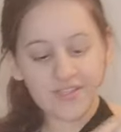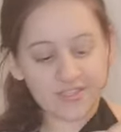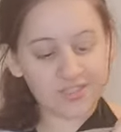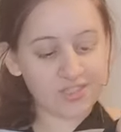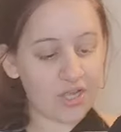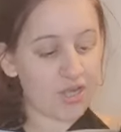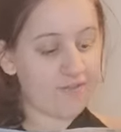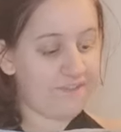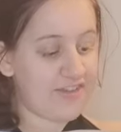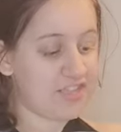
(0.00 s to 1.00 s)
this skirt
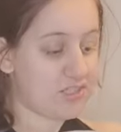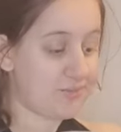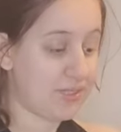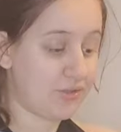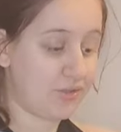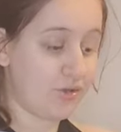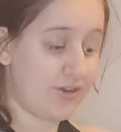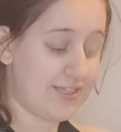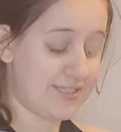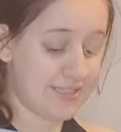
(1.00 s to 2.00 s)
fits me or
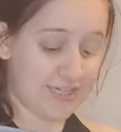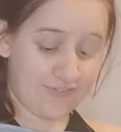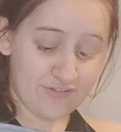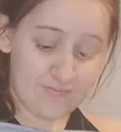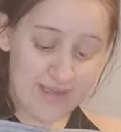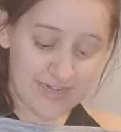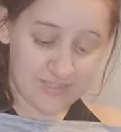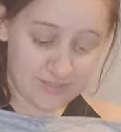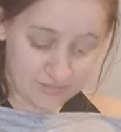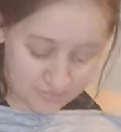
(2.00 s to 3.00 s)
not is a different matter.